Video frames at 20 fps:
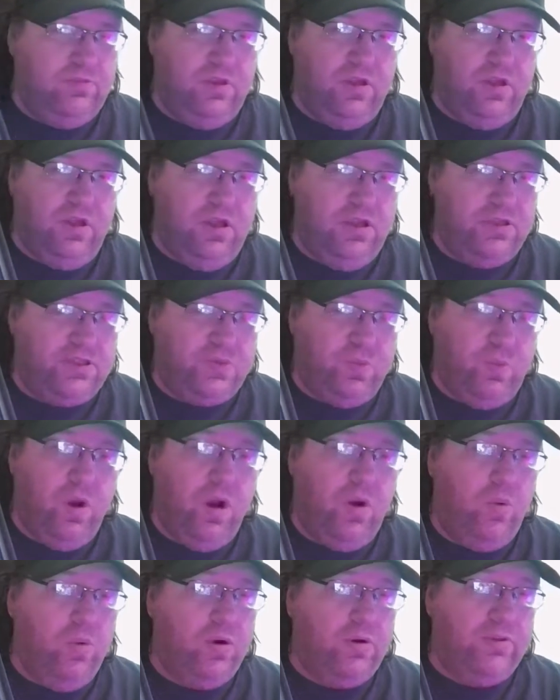It's
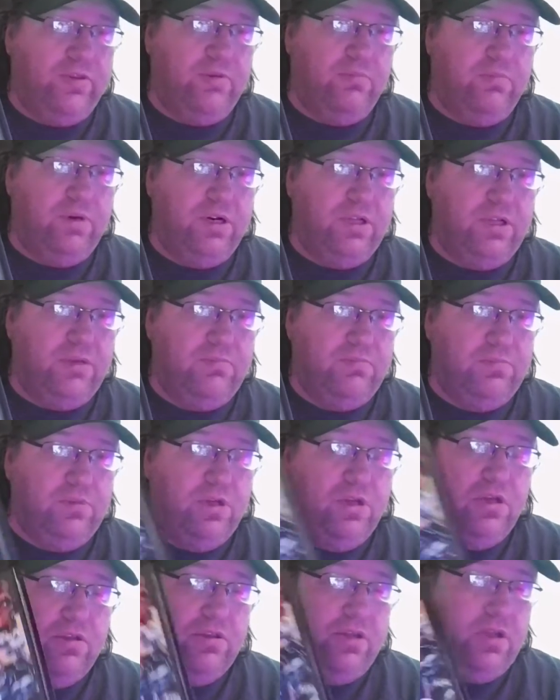well worth the money.
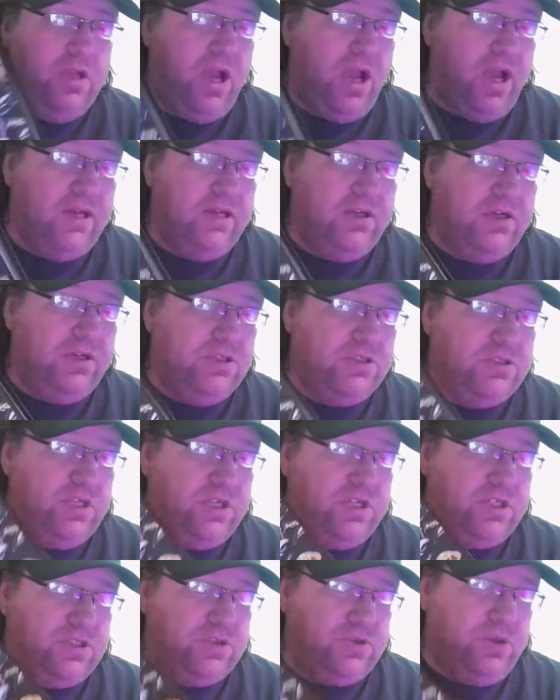The guy does
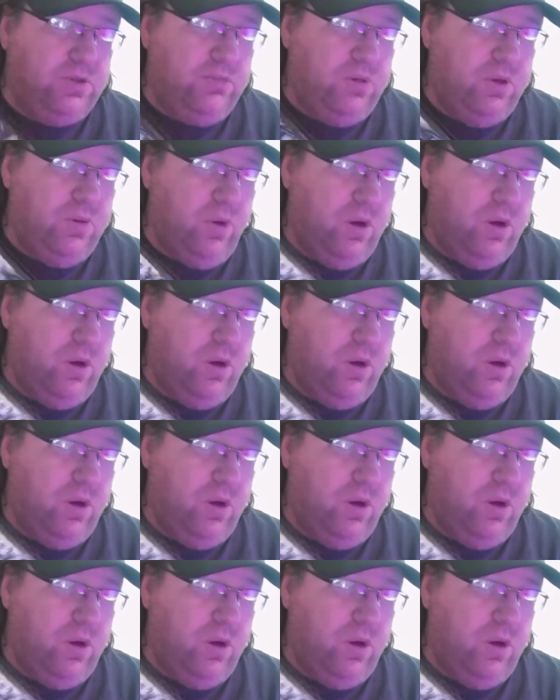extremely well